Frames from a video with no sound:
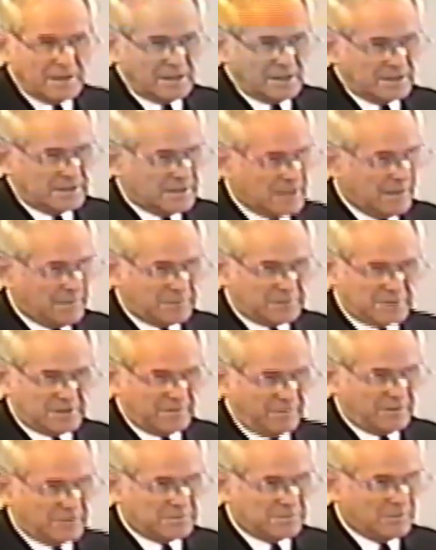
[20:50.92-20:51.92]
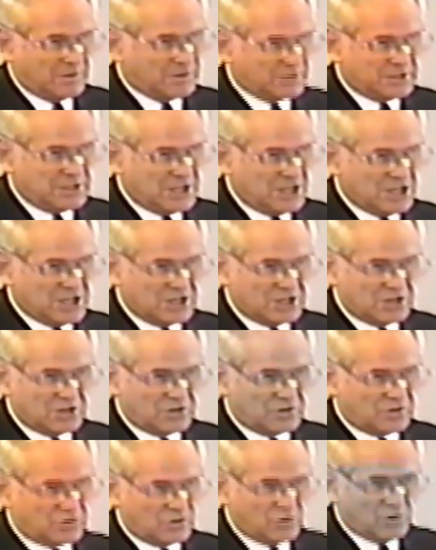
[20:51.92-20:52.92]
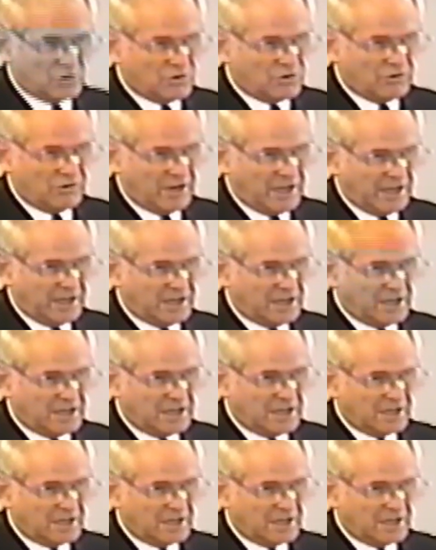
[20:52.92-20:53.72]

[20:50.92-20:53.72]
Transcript: the depth of his mercy is so great.